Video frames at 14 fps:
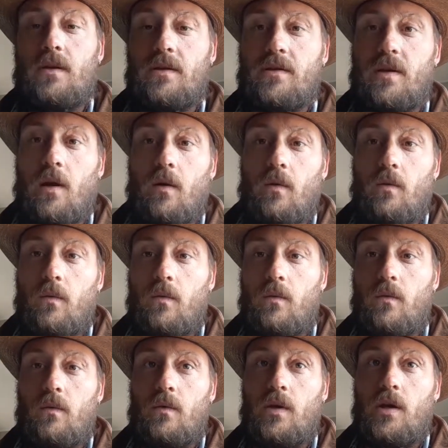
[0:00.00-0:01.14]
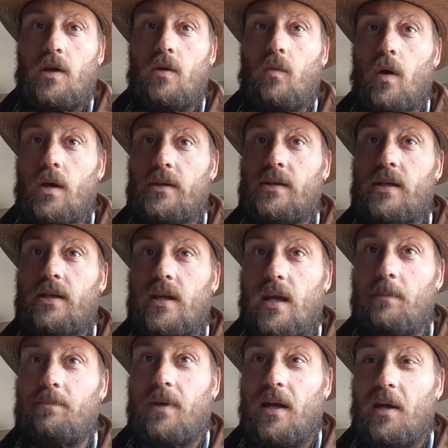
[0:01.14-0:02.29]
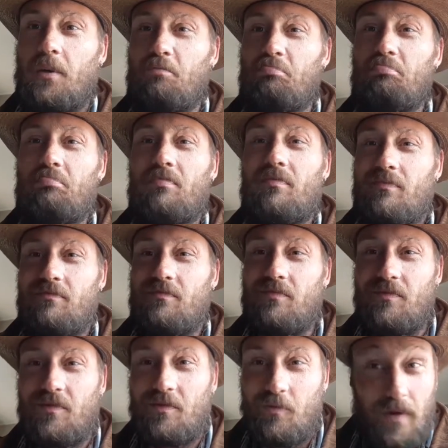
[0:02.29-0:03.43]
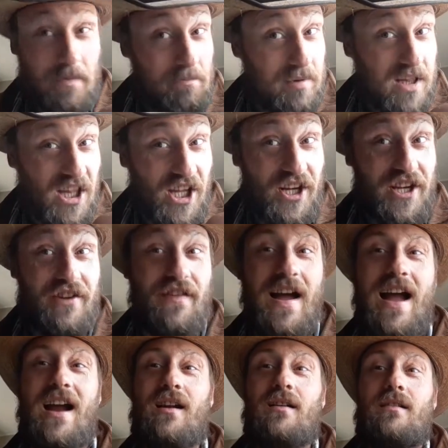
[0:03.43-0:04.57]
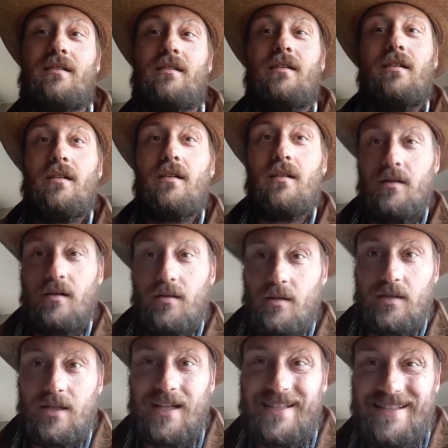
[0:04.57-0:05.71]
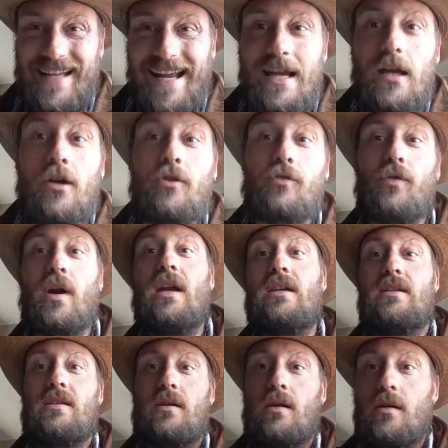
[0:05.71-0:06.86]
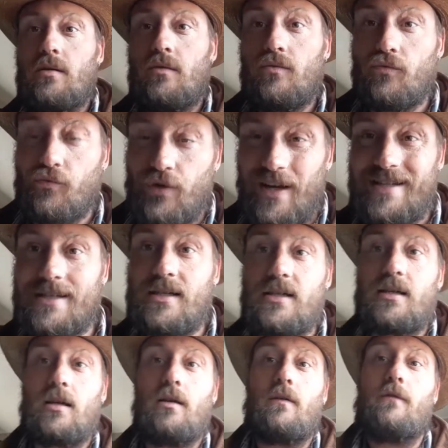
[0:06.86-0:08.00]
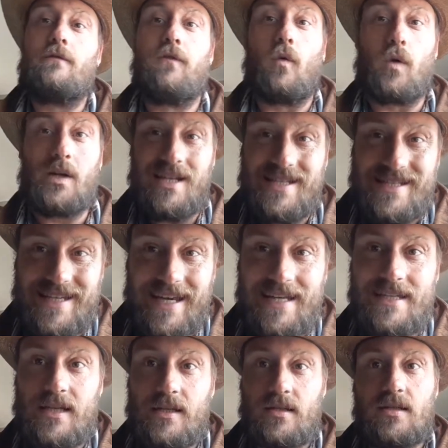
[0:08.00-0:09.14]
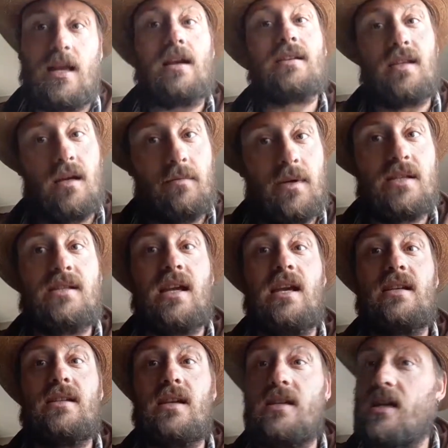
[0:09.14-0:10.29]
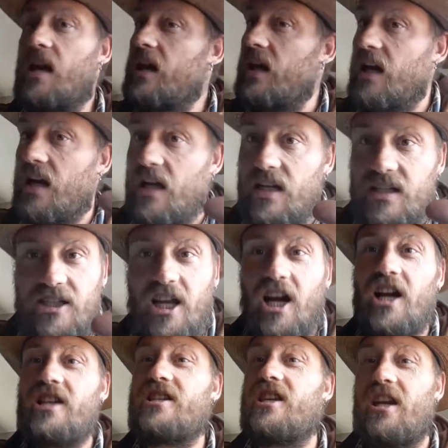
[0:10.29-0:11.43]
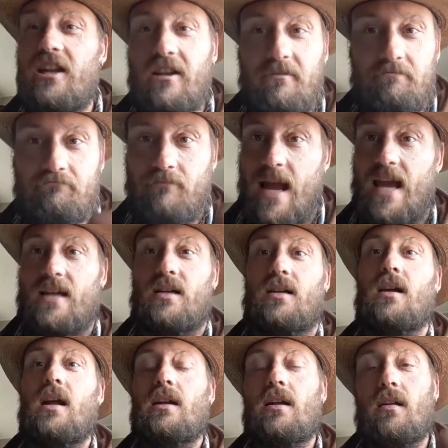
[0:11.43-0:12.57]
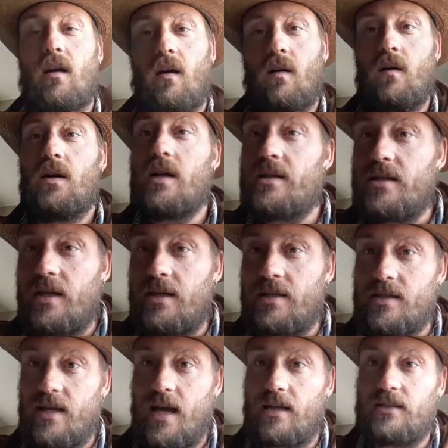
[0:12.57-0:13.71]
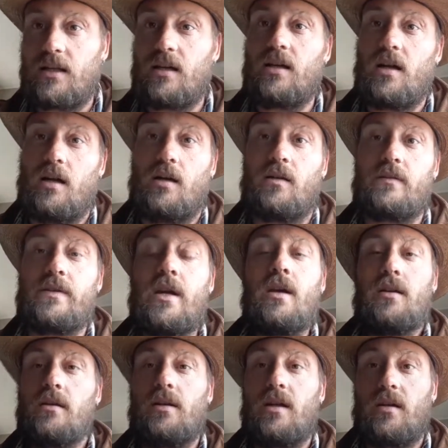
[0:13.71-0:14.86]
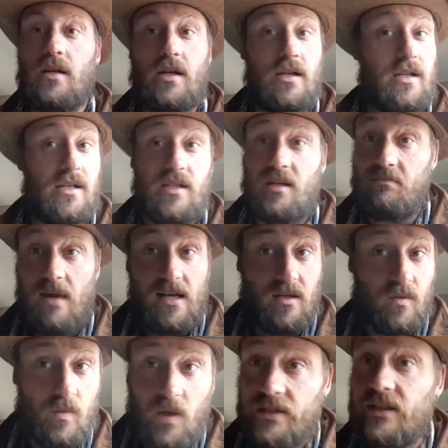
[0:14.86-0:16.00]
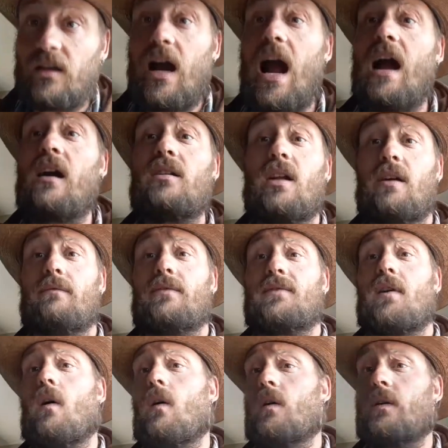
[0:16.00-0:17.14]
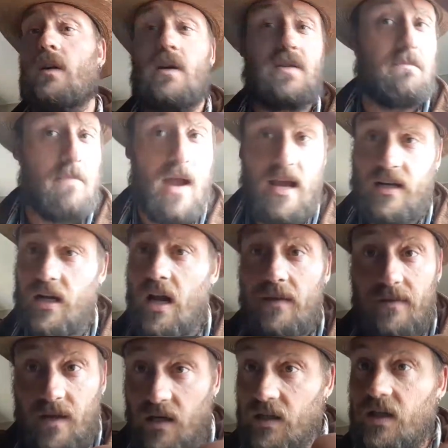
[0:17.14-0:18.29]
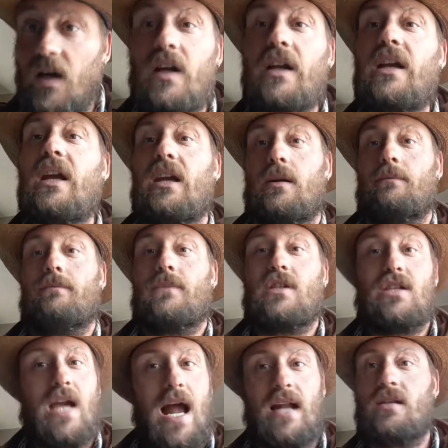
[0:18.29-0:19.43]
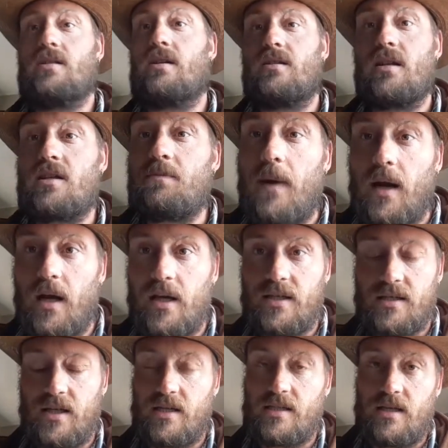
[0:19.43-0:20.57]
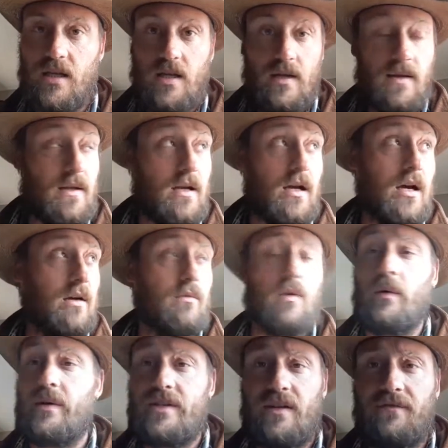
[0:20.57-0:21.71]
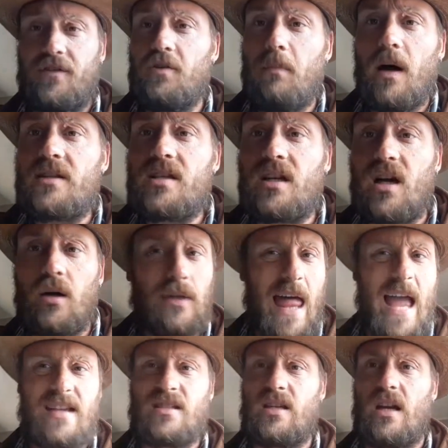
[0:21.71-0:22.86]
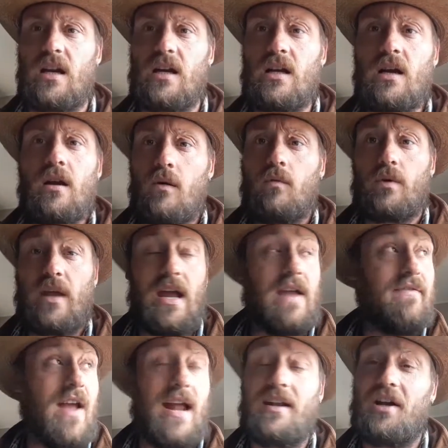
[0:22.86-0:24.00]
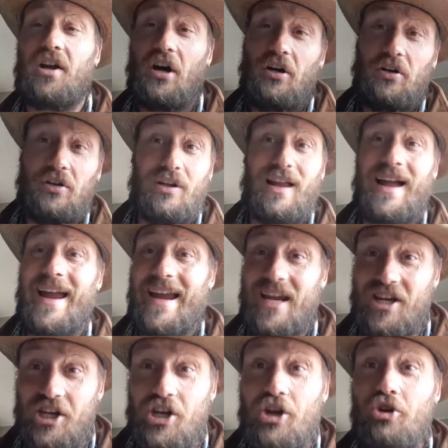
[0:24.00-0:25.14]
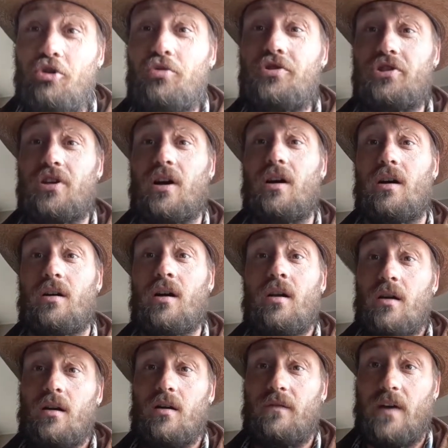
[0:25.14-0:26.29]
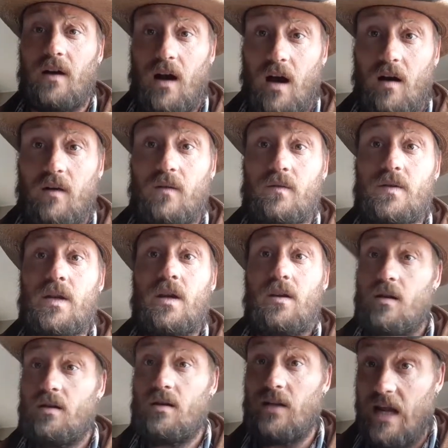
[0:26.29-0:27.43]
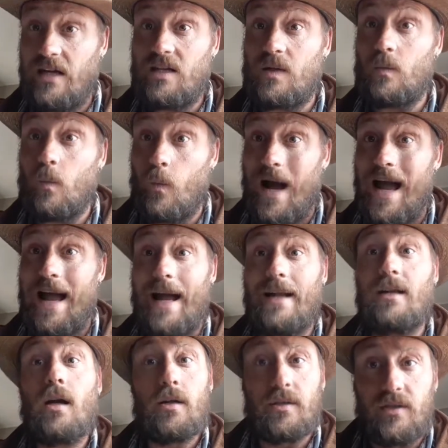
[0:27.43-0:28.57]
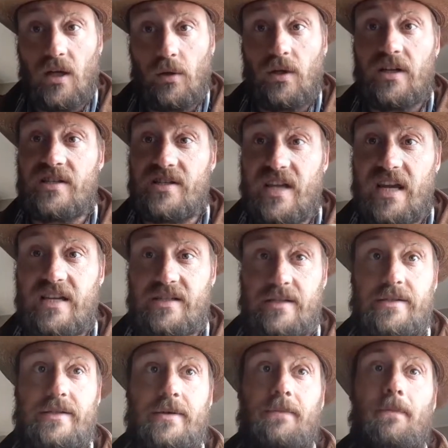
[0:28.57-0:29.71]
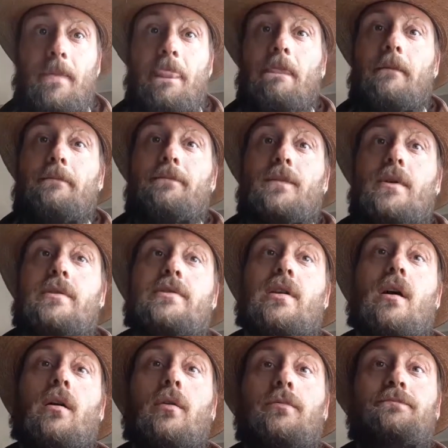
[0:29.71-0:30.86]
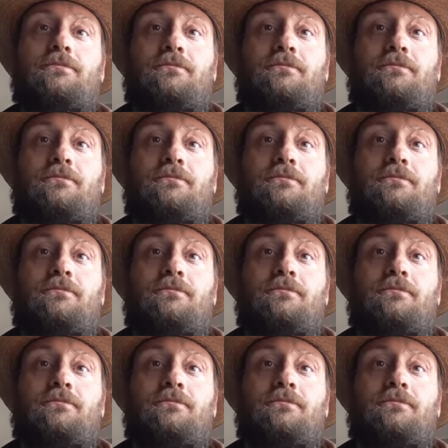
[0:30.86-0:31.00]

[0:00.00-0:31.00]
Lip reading: So you want to keep them with plenty of iron to decrease risks for diseases. Now, some diseases, it doesn't matter. There are diseases out there in hogs that it doesn't matter what their iron levels are, it doesn't matter, they're going to get them. China just experienced this a few months ago, last year, where they've had to cull a huge chunk of their hogs nationwide due to diseases. So,